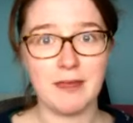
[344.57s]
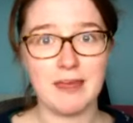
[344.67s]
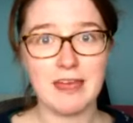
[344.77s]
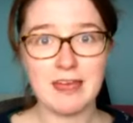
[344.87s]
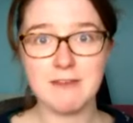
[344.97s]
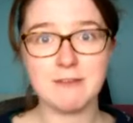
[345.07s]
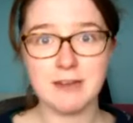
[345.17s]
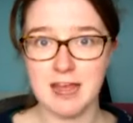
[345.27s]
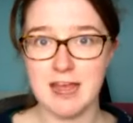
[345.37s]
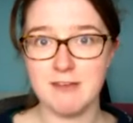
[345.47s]

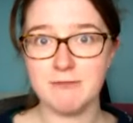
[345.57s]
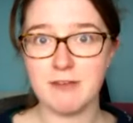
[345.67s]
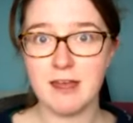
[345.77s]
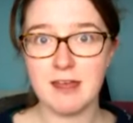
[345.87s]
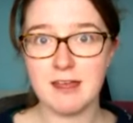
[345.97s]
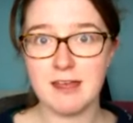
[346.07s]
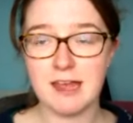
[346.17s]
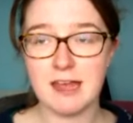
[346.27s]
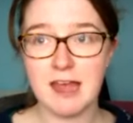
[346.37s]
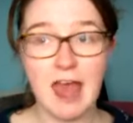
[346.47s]
even if
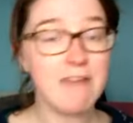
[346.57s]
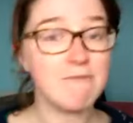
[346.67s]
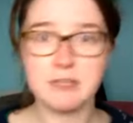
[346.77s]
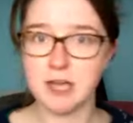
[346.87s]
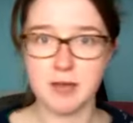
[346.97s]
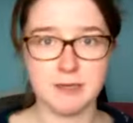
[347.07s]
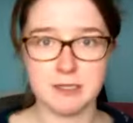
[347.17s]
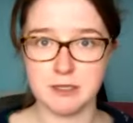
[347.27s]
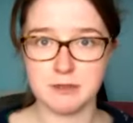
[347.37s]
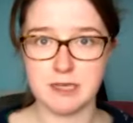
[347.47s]
every time
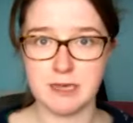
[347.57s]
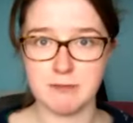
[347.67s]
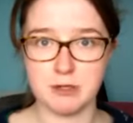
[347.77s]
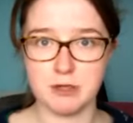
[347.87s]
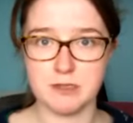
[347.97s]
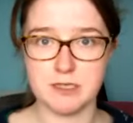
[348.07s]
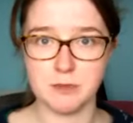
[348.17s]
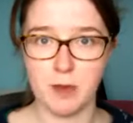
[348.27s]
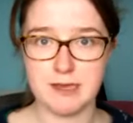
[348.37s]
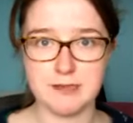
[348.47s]
it's used it
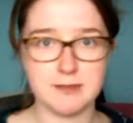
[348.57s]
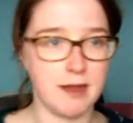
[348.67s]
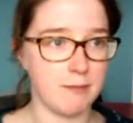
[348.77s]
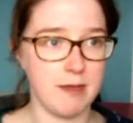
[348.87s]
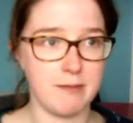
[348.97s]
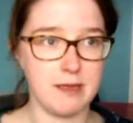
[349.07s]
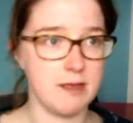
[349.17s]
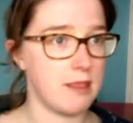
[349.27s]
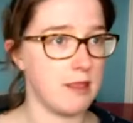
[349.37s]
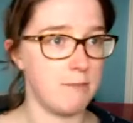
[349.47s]
produces waste, like
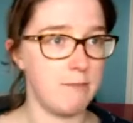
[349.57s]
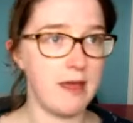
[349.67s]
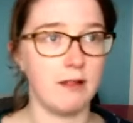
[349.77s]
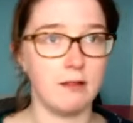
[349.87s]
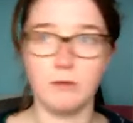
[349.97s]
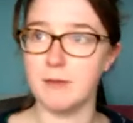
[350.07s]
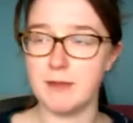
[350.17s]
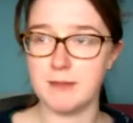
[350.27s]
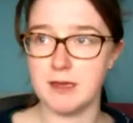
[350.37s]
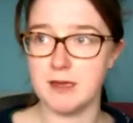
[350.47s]
maybe the pill or
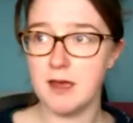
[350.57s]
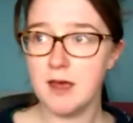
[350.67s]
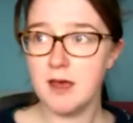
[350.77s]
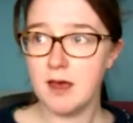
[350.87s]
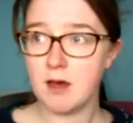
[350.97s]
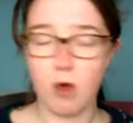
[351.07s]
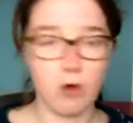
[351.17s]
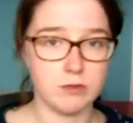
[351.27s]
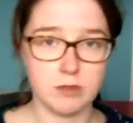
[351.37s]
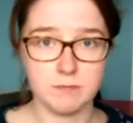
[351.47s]
maybe
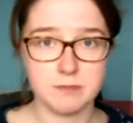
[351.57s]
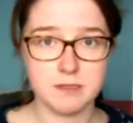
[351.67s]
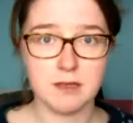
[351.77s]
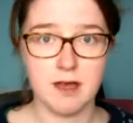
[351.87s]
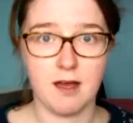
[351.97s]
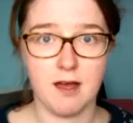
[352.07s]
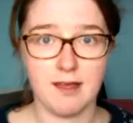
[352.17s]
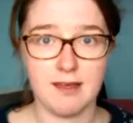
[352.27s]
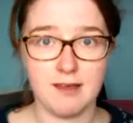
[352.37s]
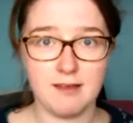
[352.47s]
condoms.
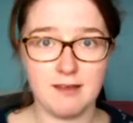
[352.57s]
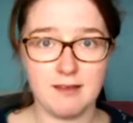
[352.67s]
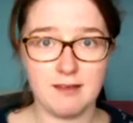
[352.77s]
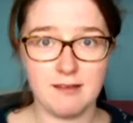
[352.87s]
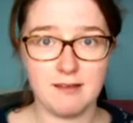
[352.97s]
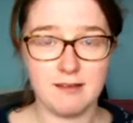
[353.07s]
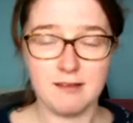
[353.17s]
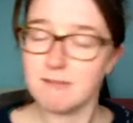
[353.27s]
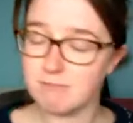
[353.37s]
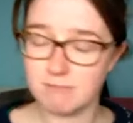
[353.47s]
I
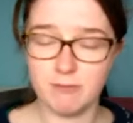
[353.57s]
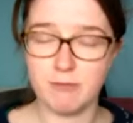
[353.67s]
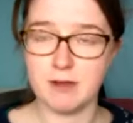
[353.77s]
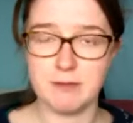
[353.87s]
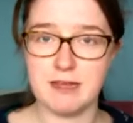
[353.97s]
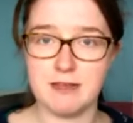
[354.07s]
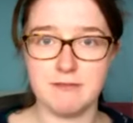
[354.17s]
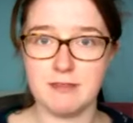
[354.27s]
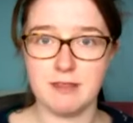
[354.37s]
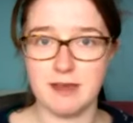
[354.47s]
fully
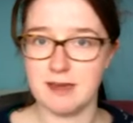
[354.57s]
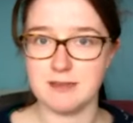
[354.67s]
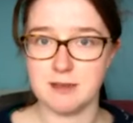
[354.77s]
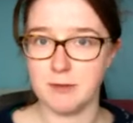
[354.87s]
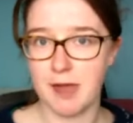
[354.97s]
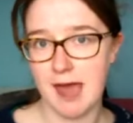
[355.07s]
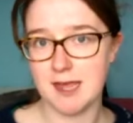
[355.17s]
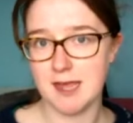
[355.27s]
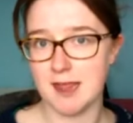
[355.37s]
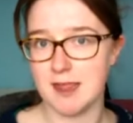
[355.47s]
believe that is
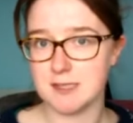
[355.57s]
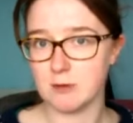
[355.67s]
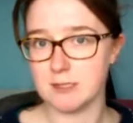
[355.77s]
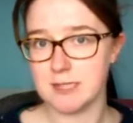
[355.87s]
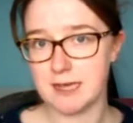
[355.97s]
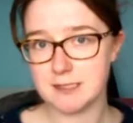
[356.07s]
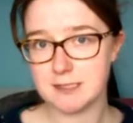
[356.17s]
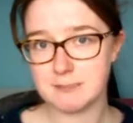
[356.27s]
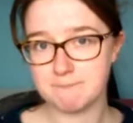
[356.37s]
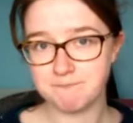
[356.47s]
okay in this
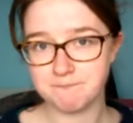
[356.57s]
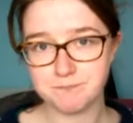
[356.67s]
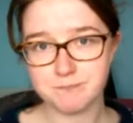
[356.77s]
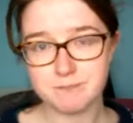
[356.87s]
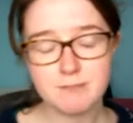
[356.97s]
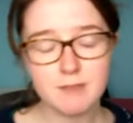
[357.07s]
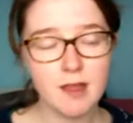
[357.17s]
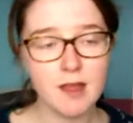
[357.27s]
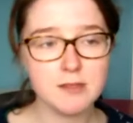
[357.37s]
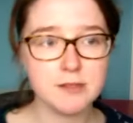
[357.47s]
context.
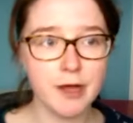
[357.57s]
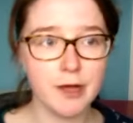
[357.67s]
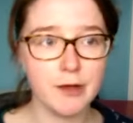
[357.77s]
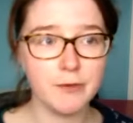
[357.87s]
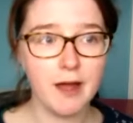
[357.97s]
So